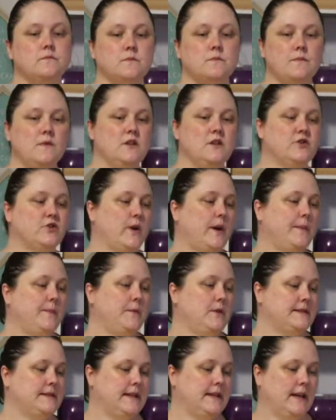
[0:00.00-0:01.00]
So I'm
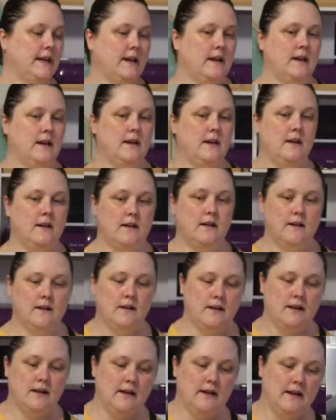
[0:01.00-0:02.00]
using
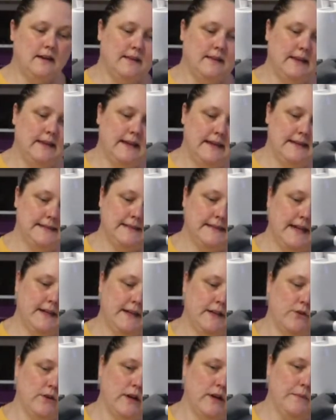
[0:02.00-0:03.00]
the standard
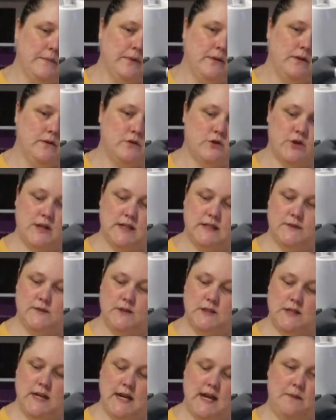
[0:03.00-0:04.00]
grip transfer
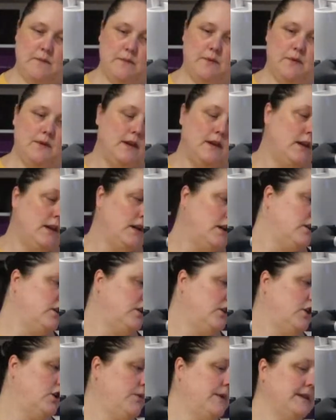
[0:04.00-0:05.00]
tape. You
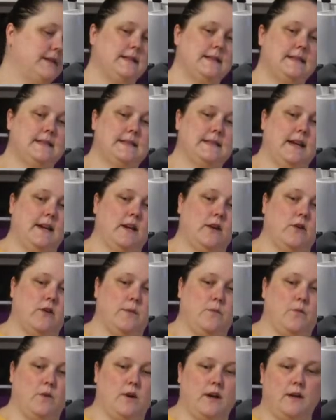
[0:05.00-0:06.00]
know it's the standard grip
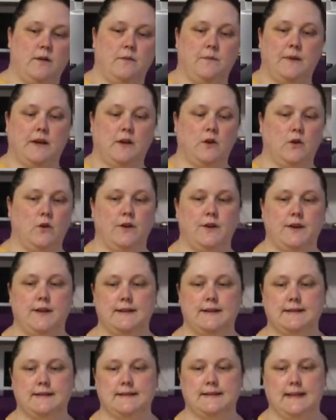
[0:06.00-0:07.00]
one
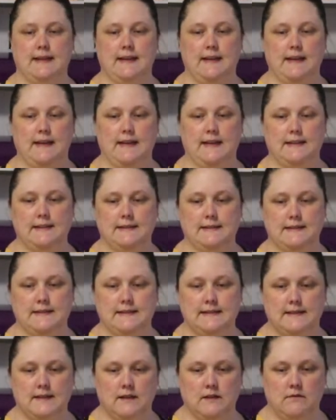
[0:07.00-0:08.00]
because it is
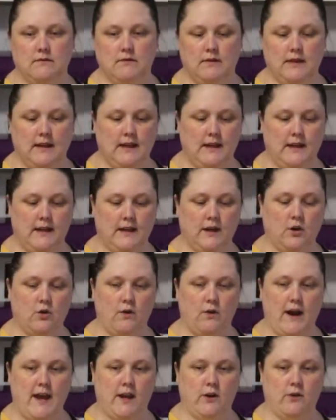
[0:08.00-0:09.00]
the
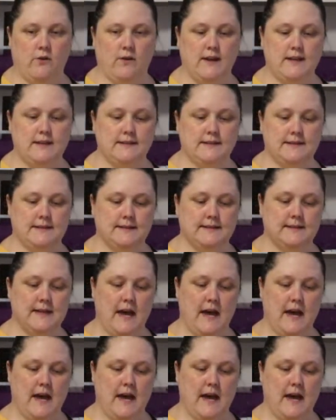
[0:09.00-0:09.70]
grey grids.